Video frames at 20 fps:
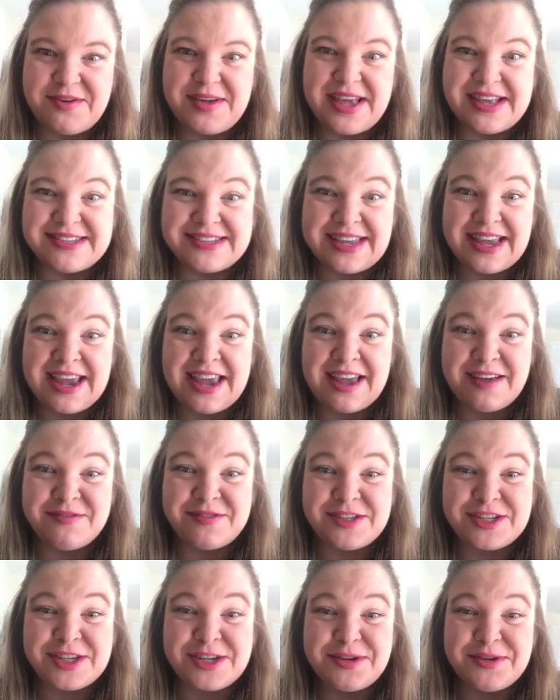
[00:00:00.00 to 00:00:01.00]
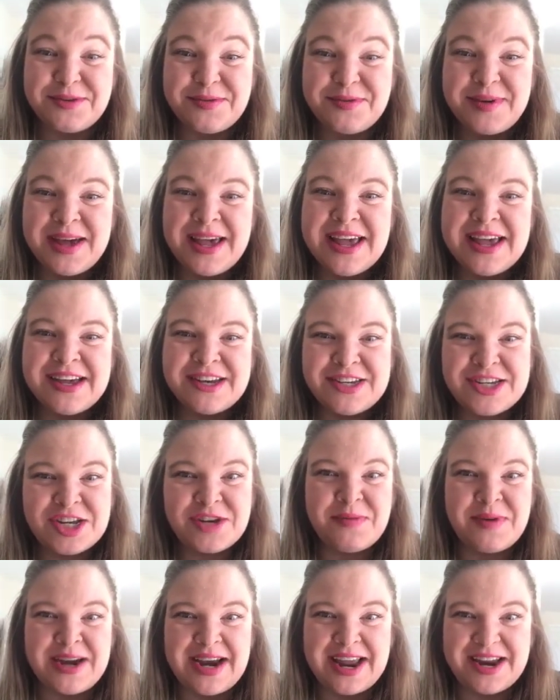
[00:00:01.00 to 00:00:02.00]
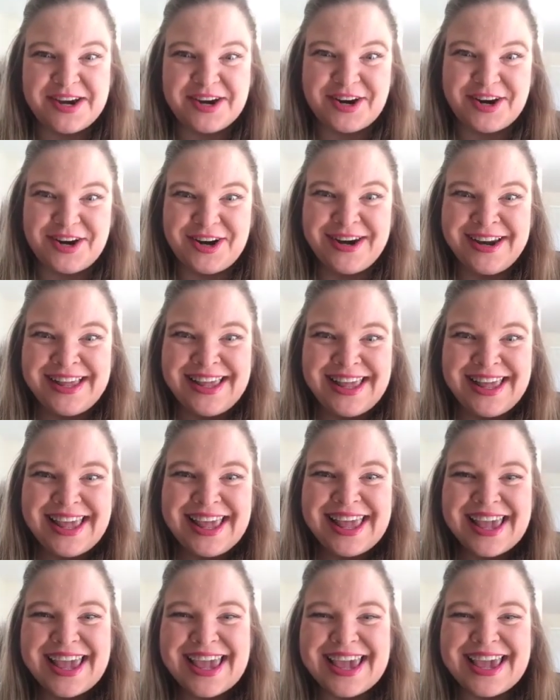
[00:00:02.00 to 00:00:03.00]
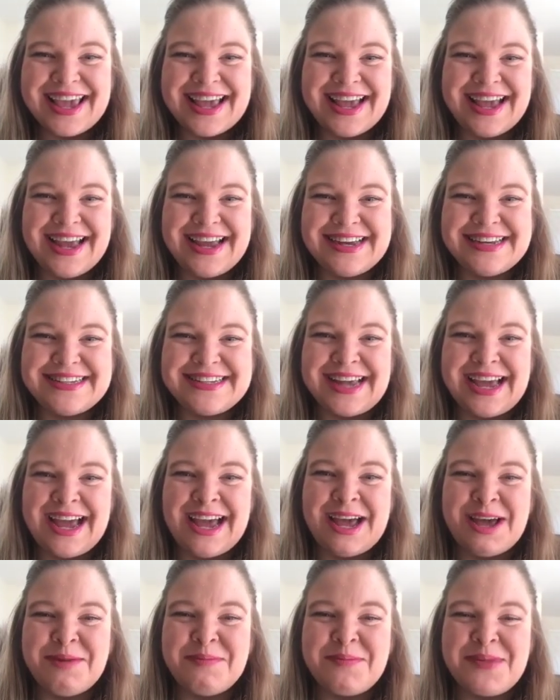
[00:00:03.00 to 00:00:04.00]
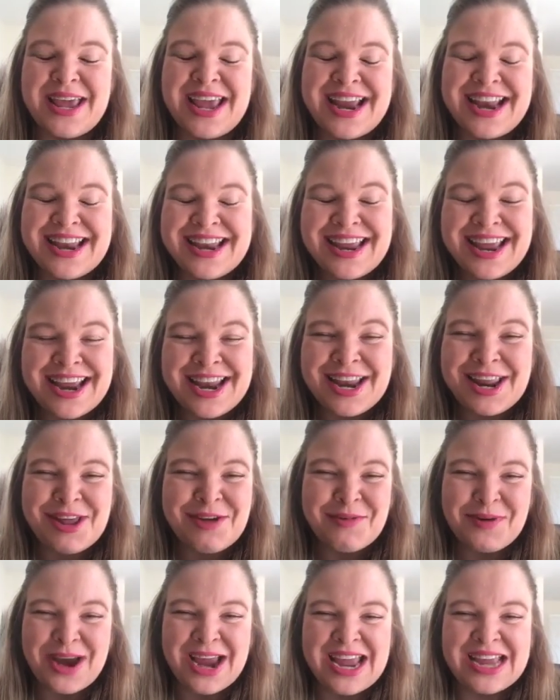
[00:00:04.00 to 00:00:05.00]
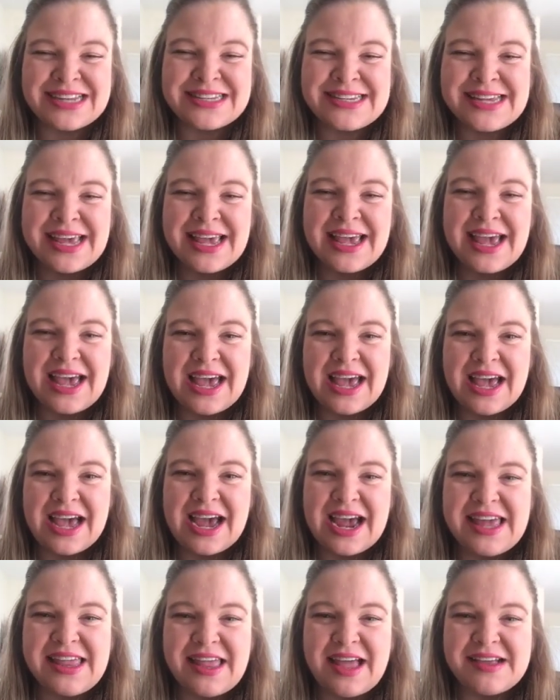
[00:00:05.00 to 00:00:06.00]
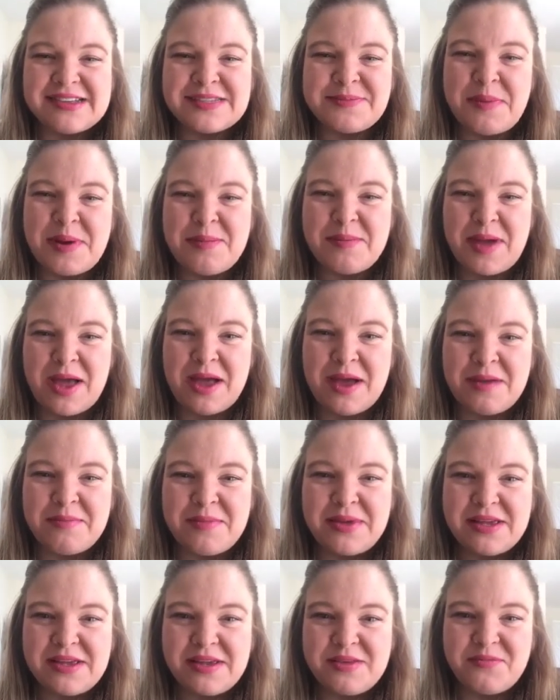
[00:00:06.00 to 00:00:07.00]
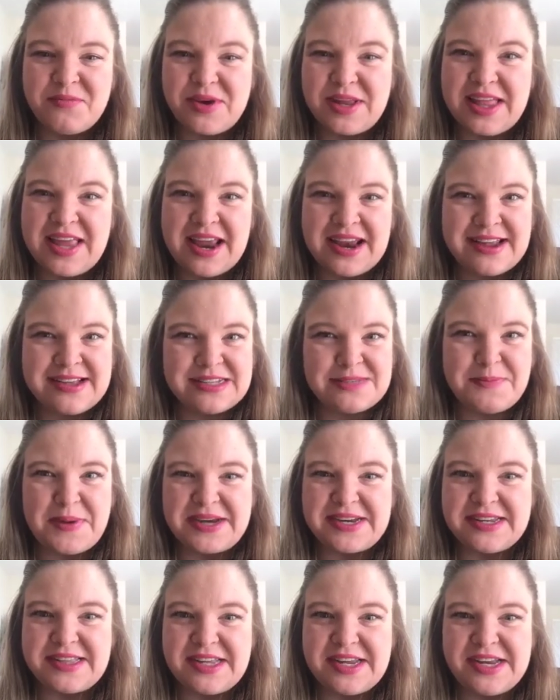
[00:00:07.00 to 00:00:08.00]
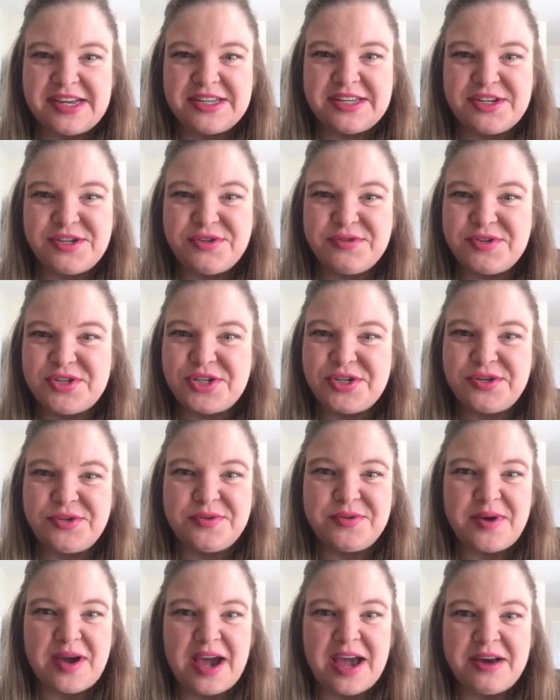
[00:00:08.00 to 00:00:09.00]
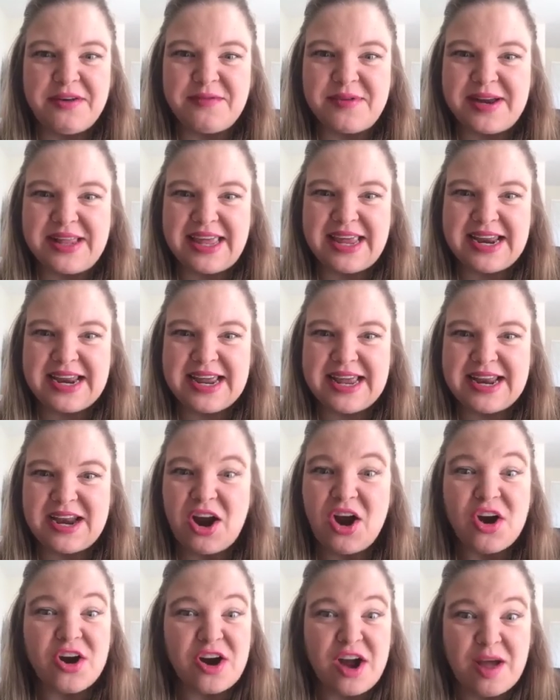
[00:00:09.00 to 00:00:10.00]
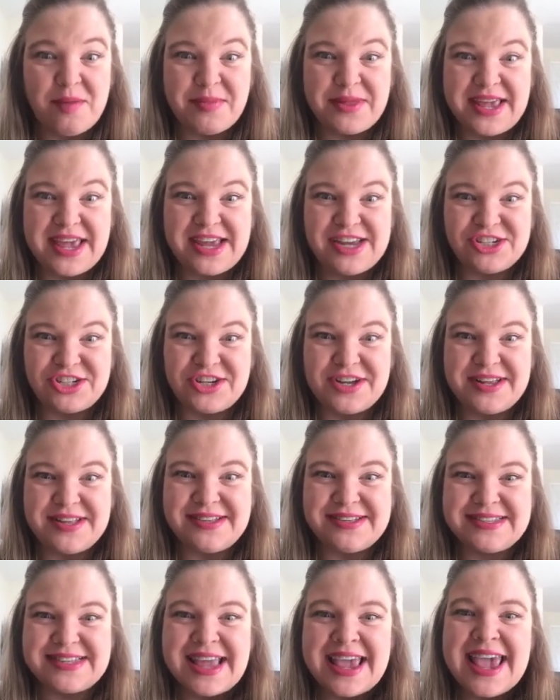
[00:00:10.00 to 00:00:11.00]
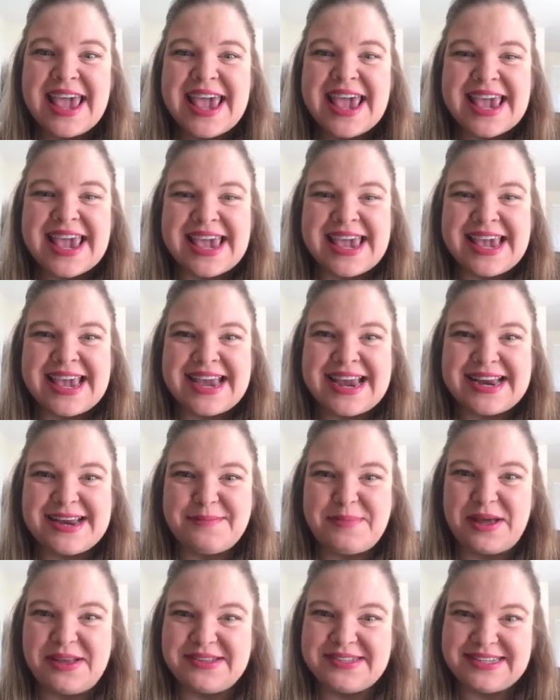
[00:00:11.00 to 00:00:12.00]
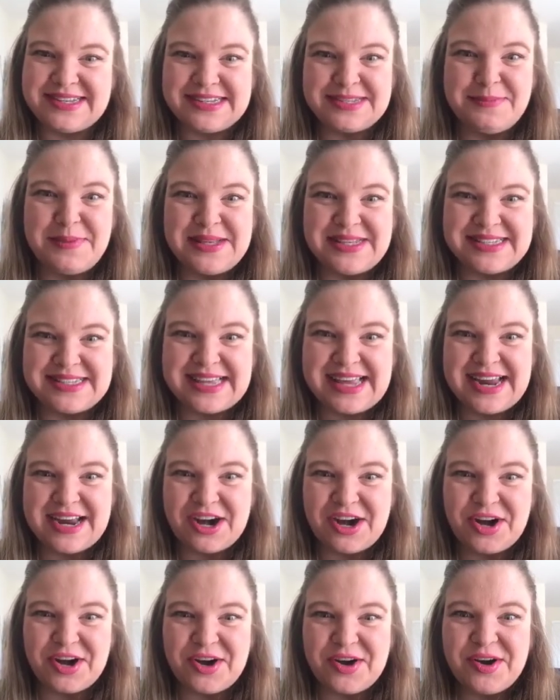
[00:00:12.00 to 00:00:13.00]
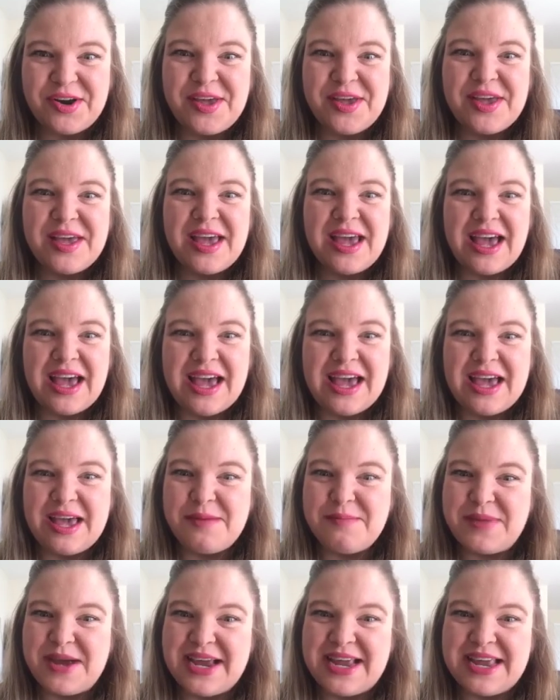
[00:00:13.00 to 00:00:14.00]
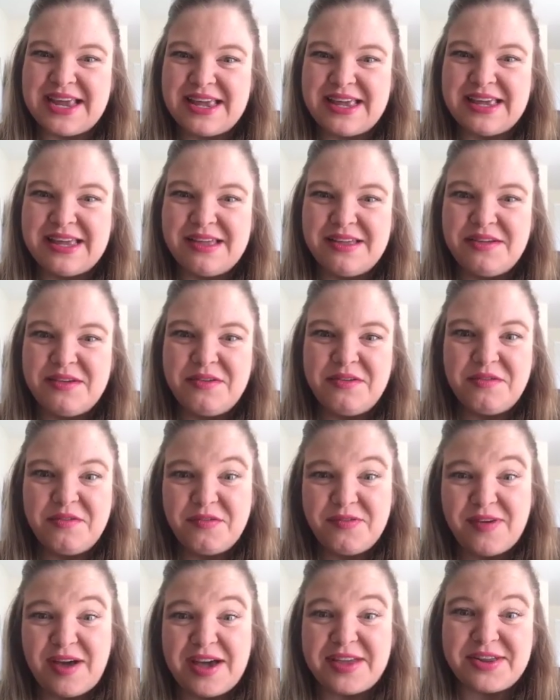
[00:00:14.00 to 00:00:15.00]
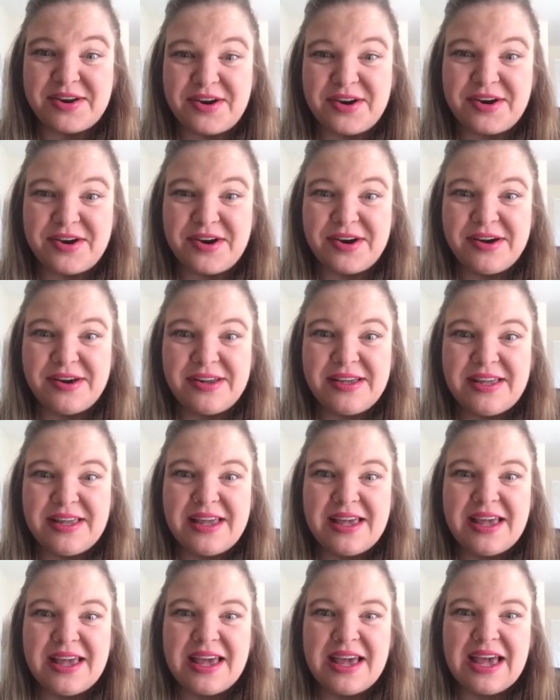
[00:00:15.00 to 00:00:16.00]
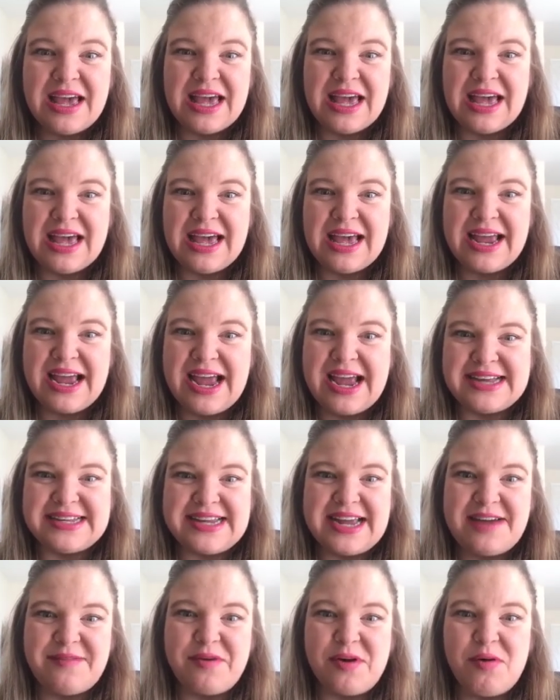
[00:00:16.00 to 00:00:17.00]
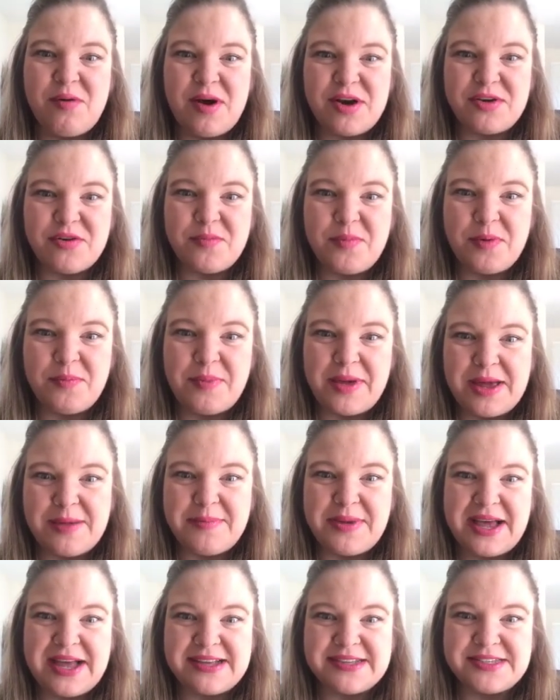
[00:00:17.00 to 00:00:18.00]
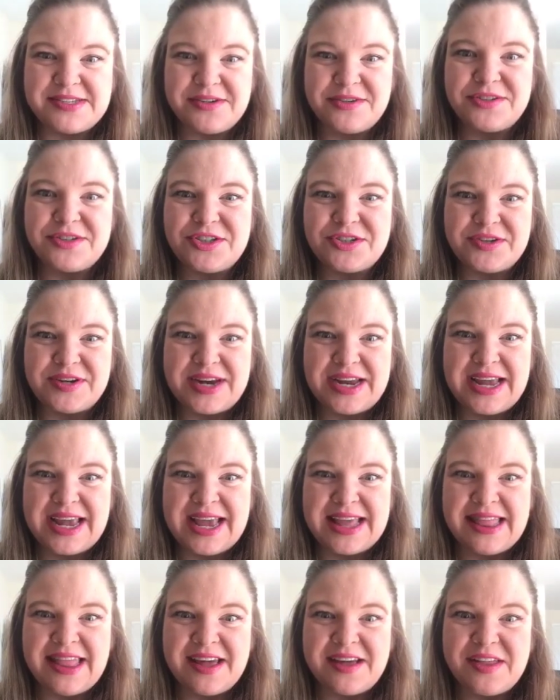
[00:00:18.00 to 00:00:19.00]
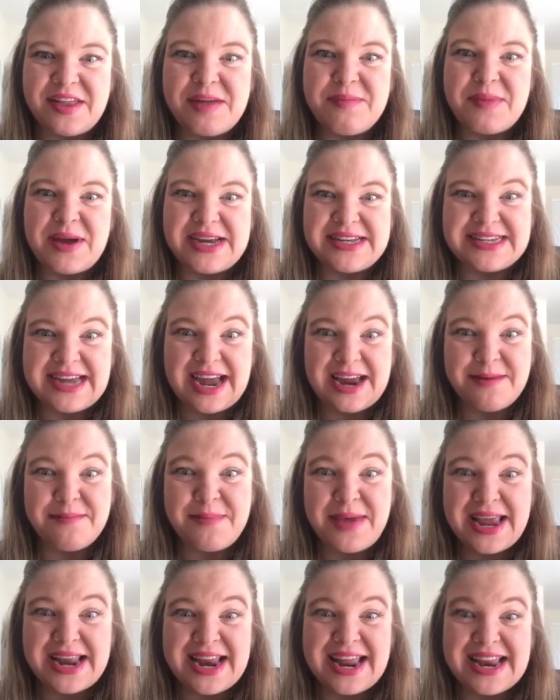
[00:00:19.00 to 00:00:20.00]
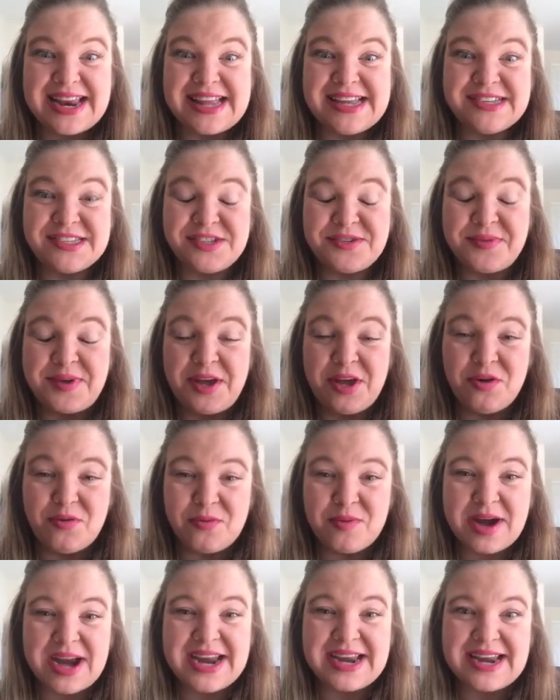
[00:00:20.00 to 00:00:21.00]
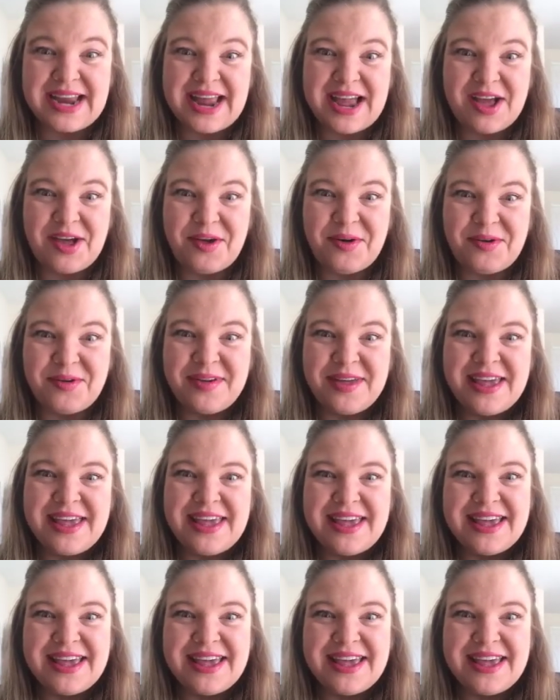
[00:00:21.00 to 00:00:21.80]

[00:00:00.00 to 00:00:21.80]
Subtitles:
Yes, I have two and under, and at any rate, I lost my mom really unexpectedly due to unrelated heart complications, and about 6 months later, my father had to have a quadruple bypass surgery, and luckily my dad made it. He's doing great now.